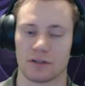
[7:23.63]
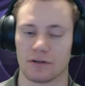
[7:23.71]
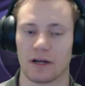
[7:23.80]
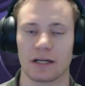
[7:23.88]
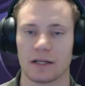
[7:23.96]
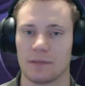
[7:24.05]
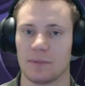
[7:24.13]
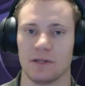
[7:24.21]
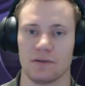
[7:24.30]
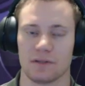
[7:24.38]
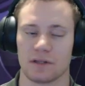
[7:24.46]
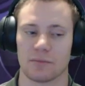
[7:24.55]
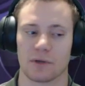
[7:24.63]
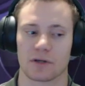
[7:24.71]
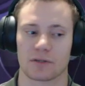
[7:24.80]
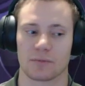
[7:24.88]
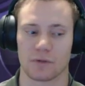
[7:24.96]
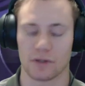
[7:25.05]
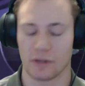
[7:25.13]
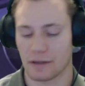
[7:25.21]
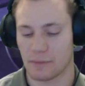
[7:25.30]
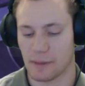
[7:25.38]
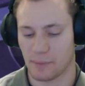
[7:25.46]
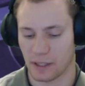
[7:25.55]
You're not going to be using the marksman one. You're not going
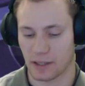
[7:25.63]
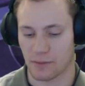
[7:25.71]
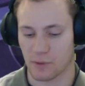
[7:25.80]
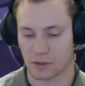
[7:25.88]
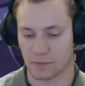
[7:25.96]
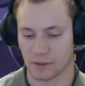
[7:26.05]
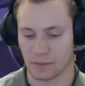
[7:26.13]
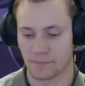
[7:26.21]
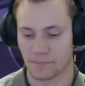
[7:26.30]
to be playing a marksman.